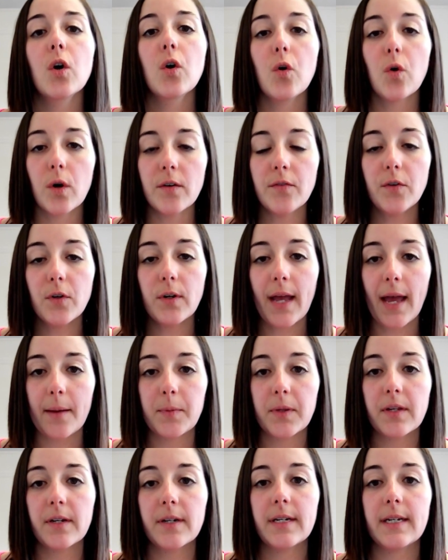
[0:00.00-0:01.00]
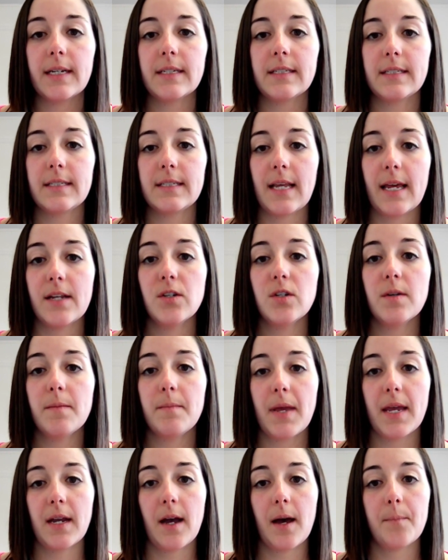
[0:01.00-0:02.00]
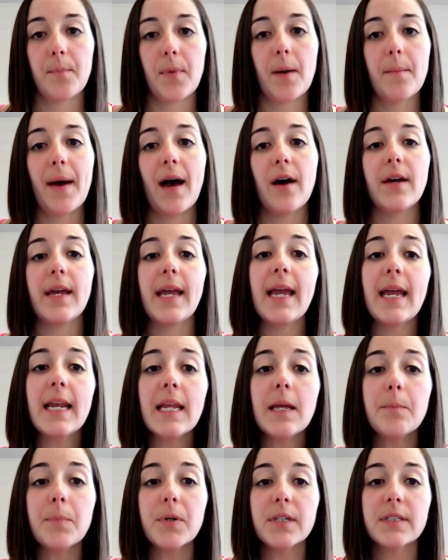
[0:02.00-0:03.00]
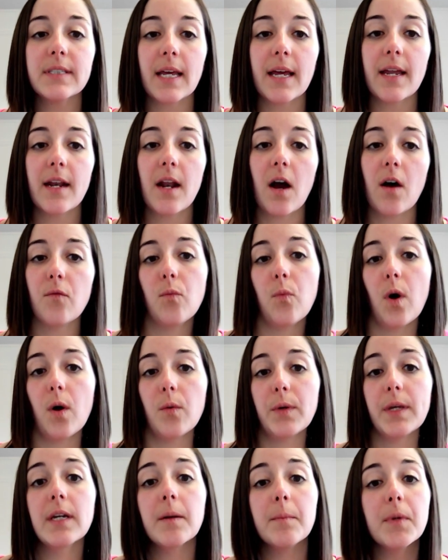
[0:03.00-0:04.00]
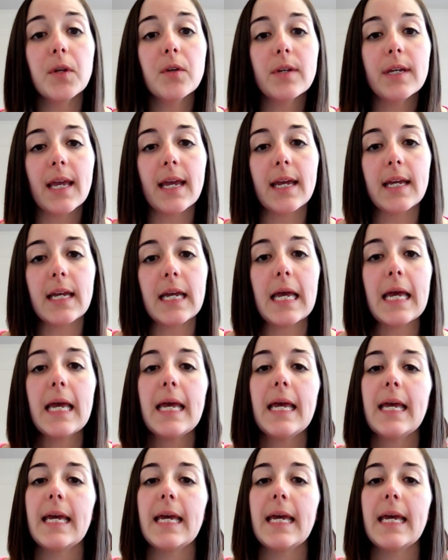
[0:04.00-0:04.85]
Core vocabulary is said to make up about 80% of what we communicate.